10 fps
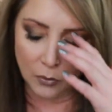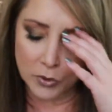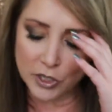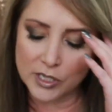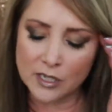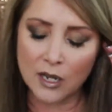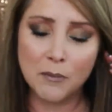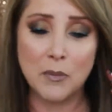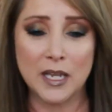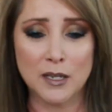which is
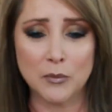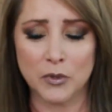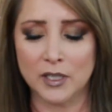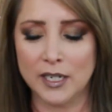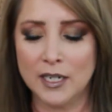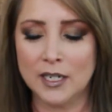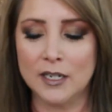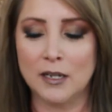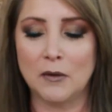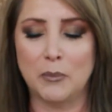not makeup
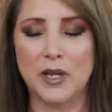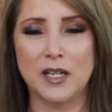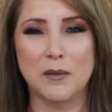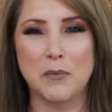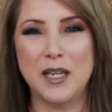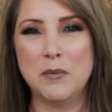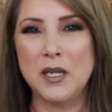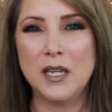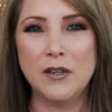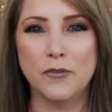related, but
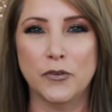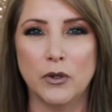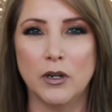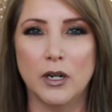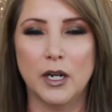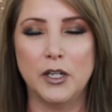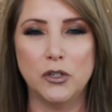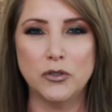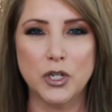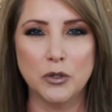maybe for a
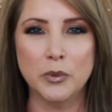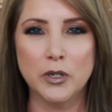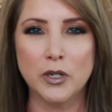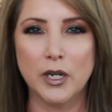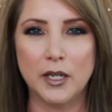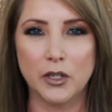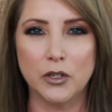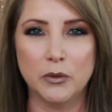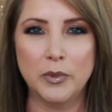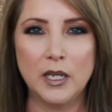YouTuber it
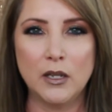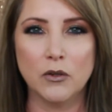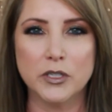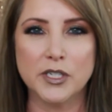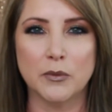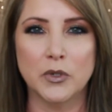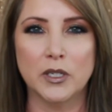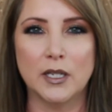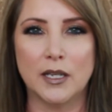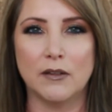could be or
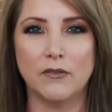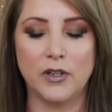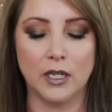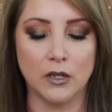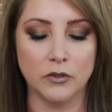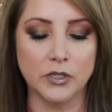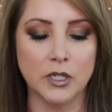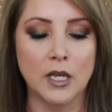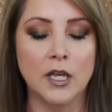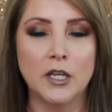someone that videos.
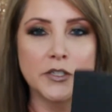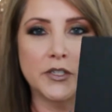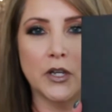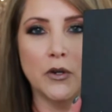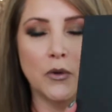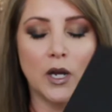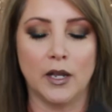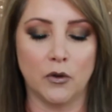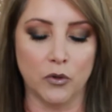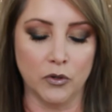So
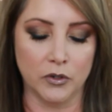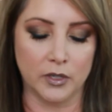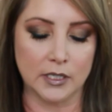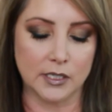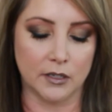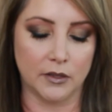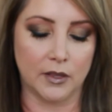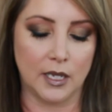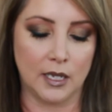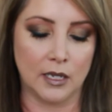I ordered this little
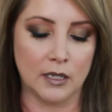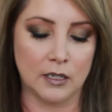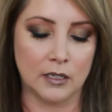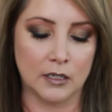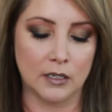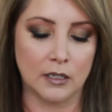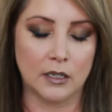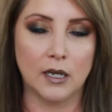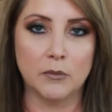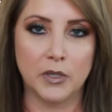thing,
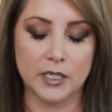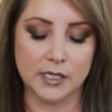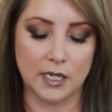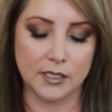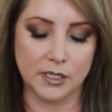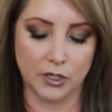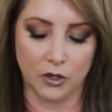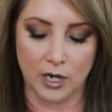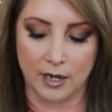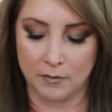God bless
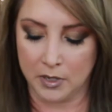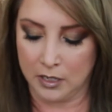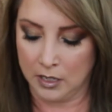Instagram,